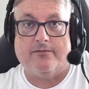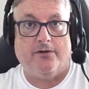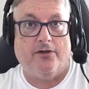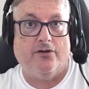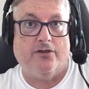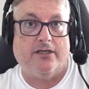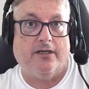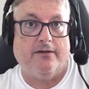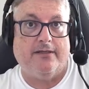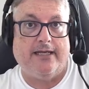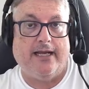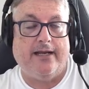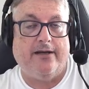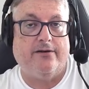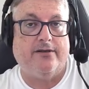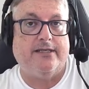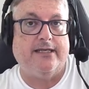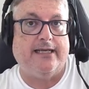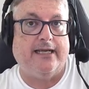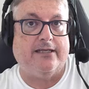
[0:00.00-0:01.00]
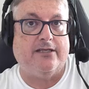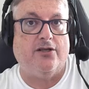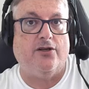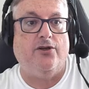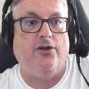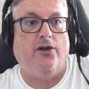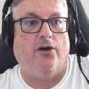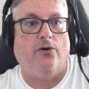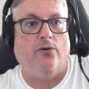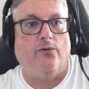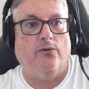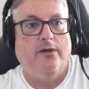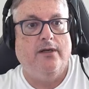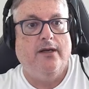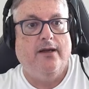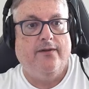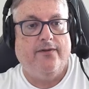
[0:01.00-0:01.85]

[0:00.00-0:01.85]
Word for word: use containers and get to know